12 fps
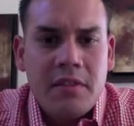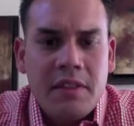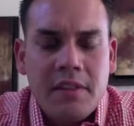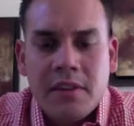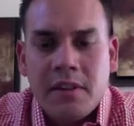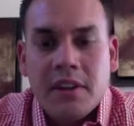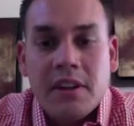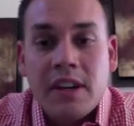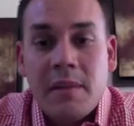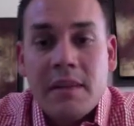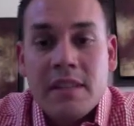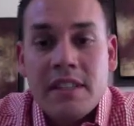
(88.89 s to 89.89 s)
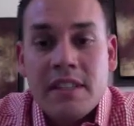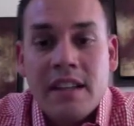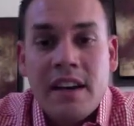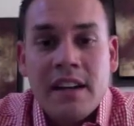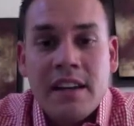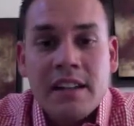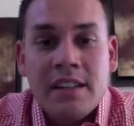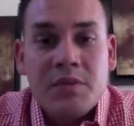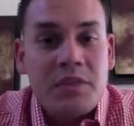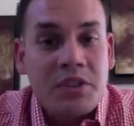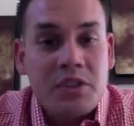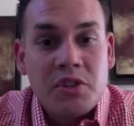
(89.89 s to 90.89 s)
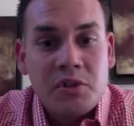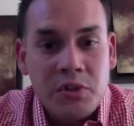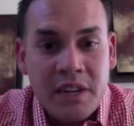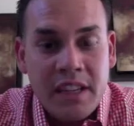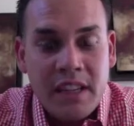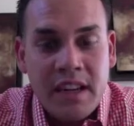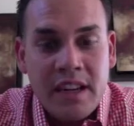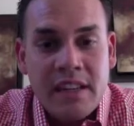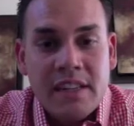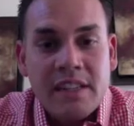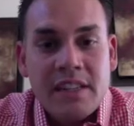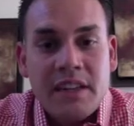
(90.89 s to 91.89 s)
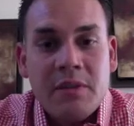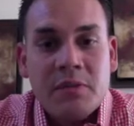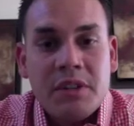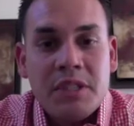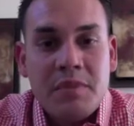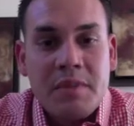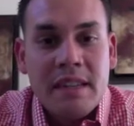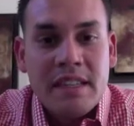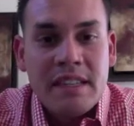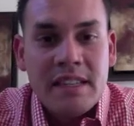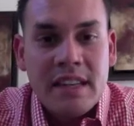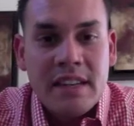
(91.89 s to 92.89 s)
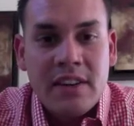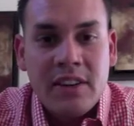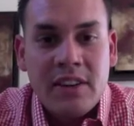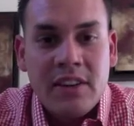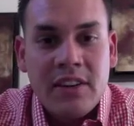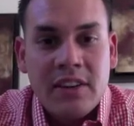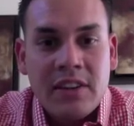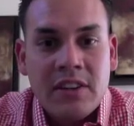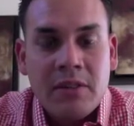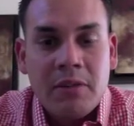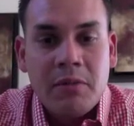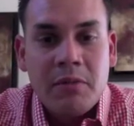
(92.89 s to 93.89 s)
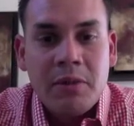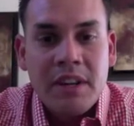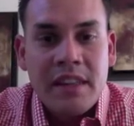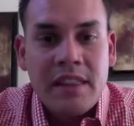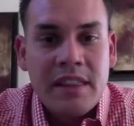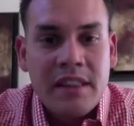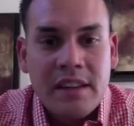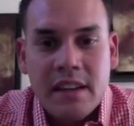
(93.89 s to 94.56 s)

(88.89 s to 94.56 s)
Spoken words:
or come into the audience with their storylines and what's being said along with